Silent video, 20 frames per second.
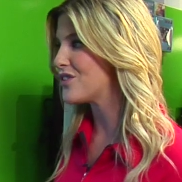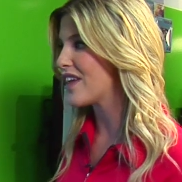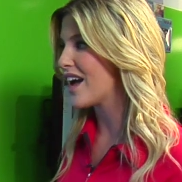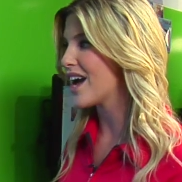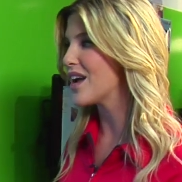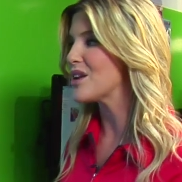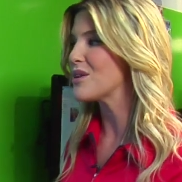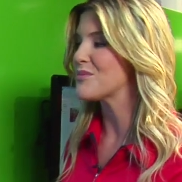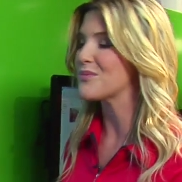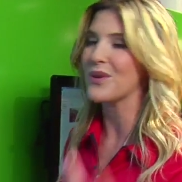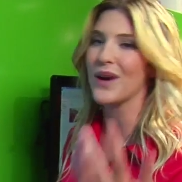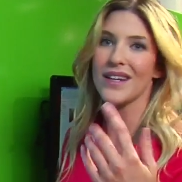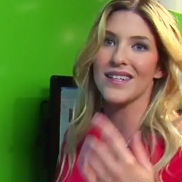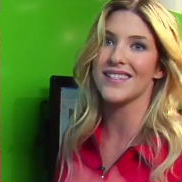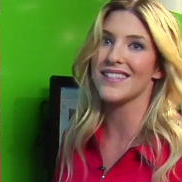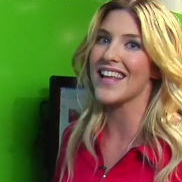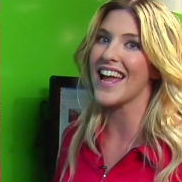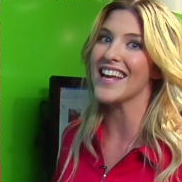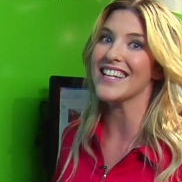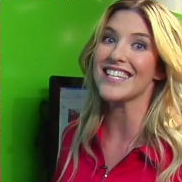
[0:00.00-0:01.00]
do that,
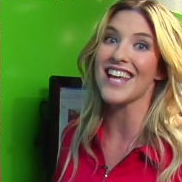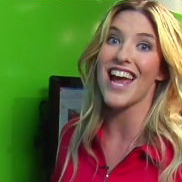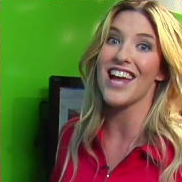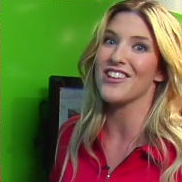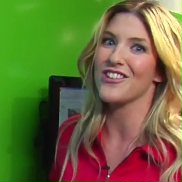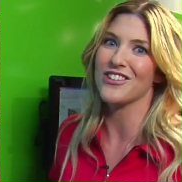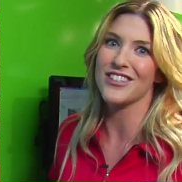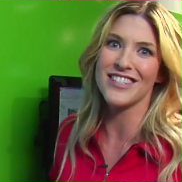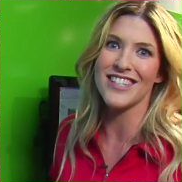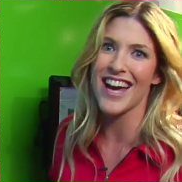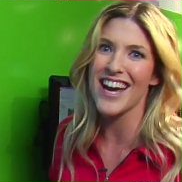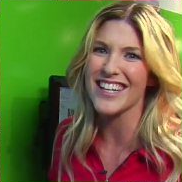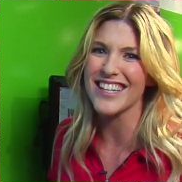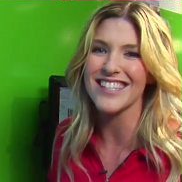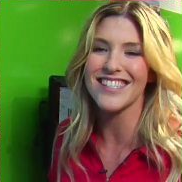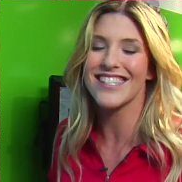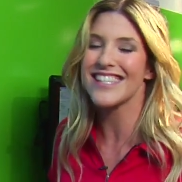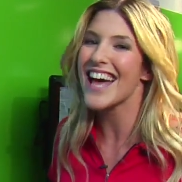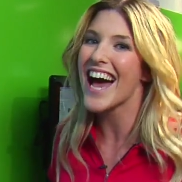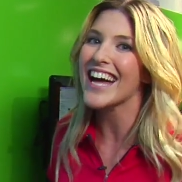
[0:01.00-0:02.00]
press send and you're done.
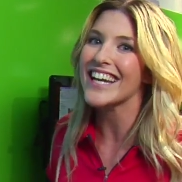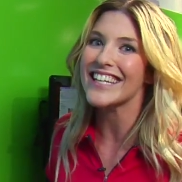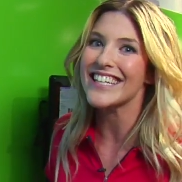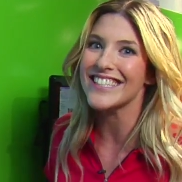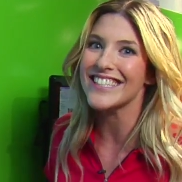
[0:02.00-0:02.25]
It's that